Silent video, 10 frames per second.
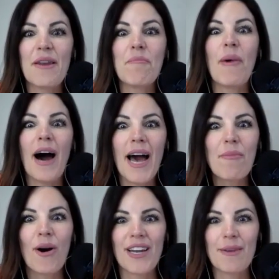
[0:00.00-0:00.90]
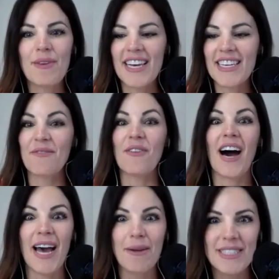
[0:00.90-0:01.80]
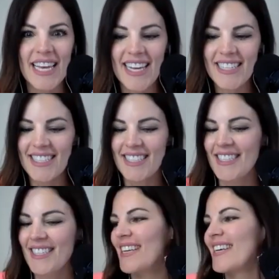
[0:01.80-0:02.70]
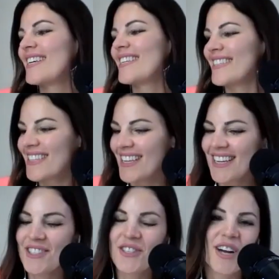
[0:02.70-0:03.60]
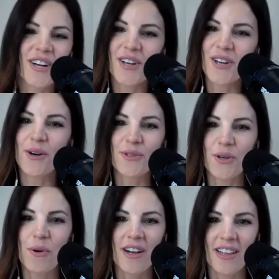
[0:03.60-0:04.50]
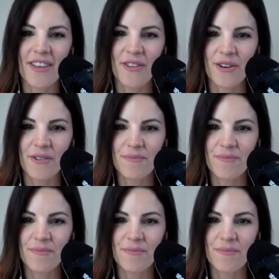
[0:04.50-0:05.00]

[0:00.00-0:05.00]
in my body? Because if I'm tense, that's not going to go so well either.